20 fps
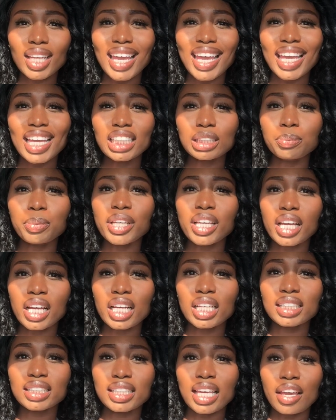is
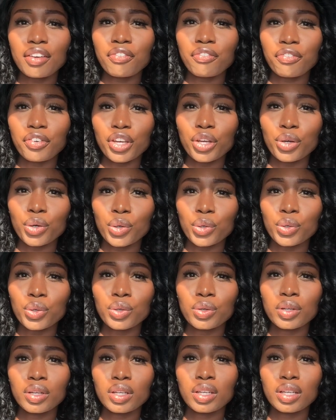because they feel
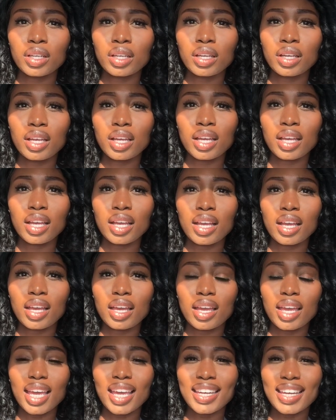
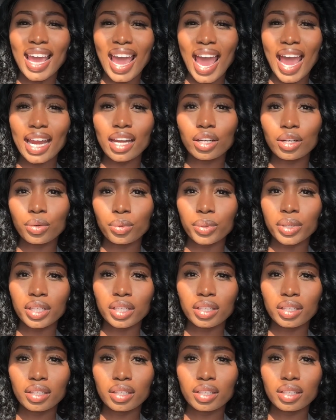inadequate.
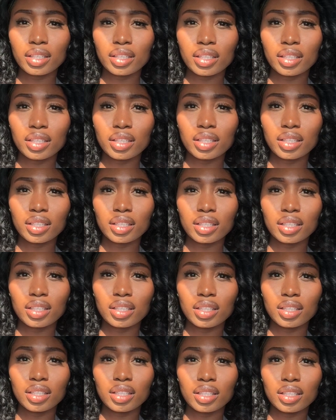
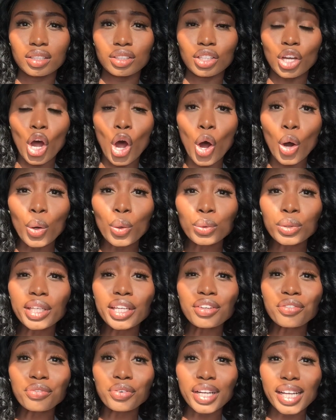The only
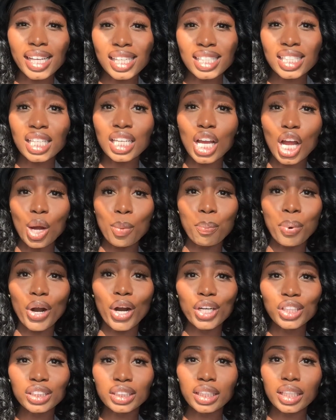reason a
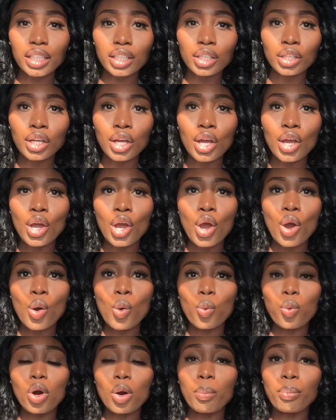person
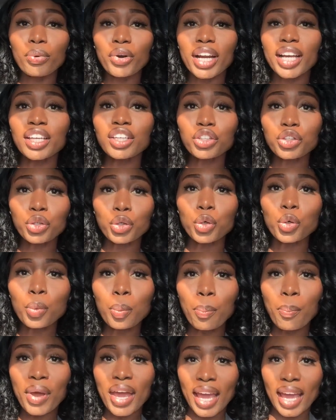will bring you
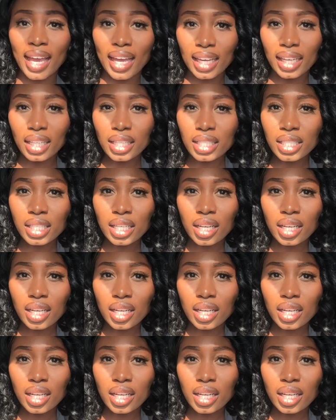pain